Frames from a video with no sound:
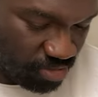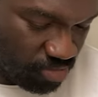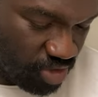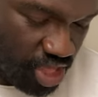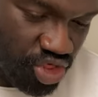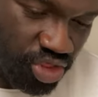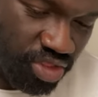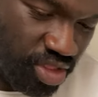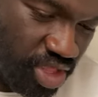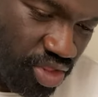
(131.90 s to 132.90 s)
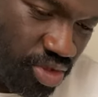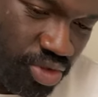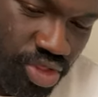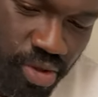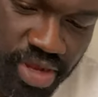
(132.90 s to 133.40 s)
them. They just they just
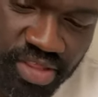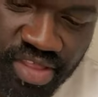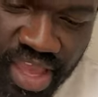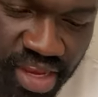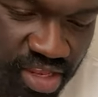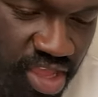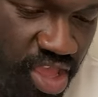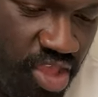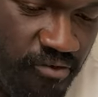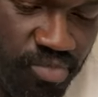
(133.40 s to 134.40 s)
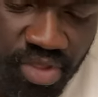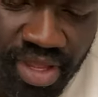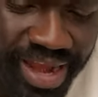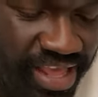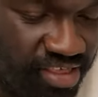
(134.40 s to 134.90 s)
look so understated. The
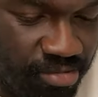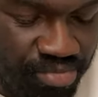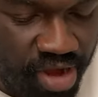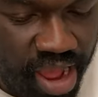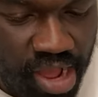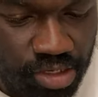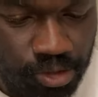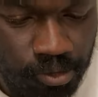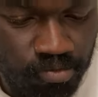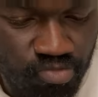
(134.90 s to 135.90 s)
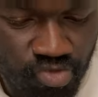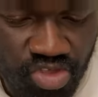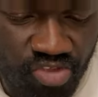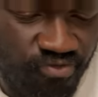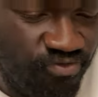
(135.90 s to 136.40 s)
classic brown,
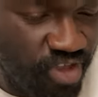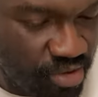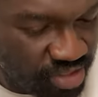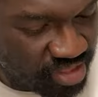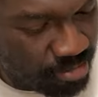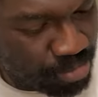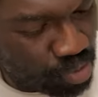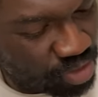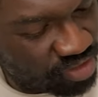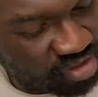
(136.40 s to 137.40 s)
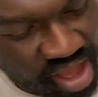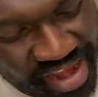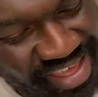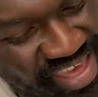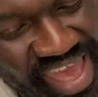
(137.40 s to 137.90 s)
just very simple
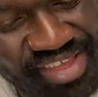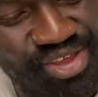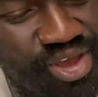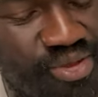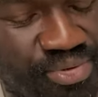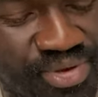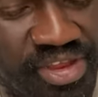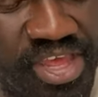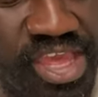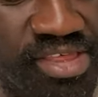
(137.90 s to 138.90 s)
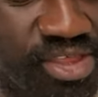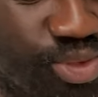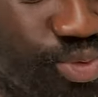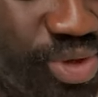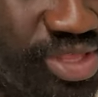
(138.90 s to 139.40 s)
design. Again, you know,
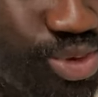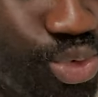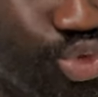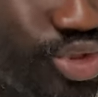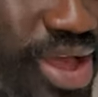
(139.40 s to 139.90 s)
Yeezys always looks